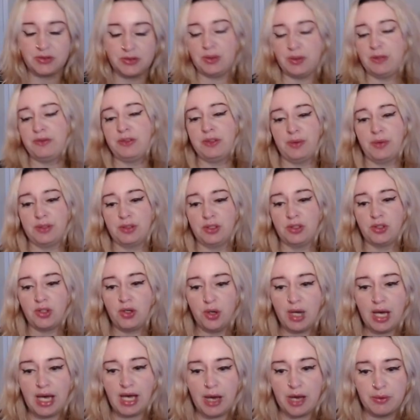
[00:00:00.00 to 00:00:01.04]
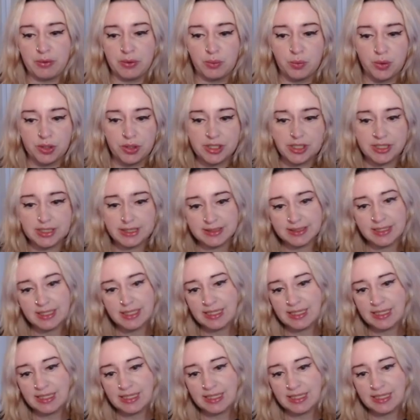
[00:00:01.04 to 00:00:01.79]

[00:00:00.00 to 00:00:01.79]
So if you want to know how it works,